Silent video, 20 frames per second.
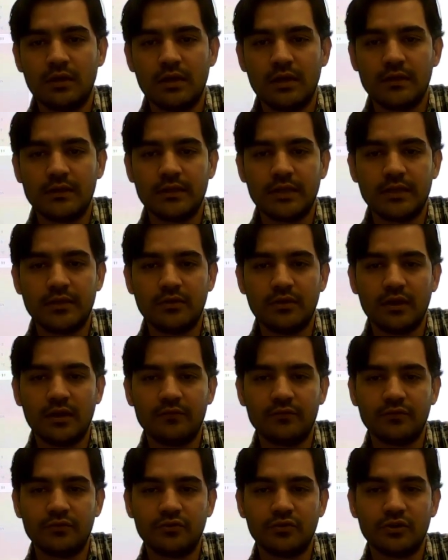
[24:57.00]
and then you
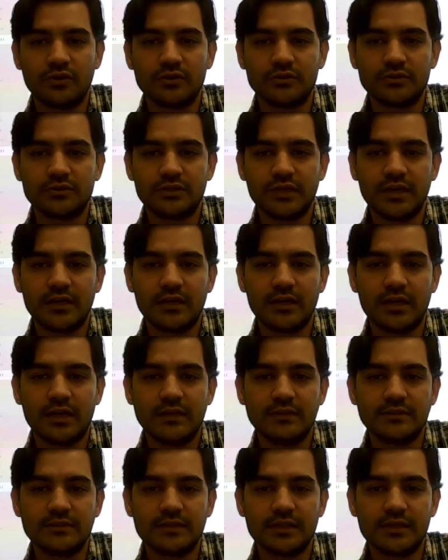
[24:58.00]
have to draw straight
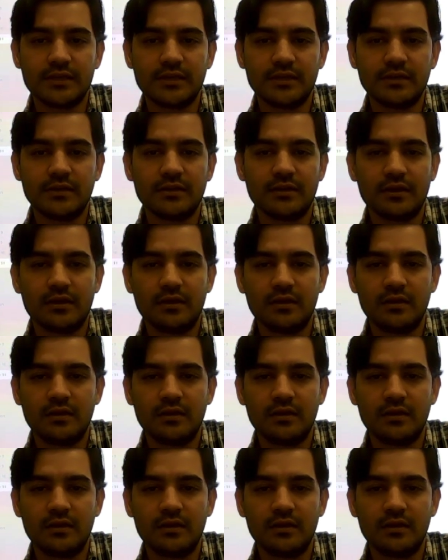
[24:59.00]
lines here.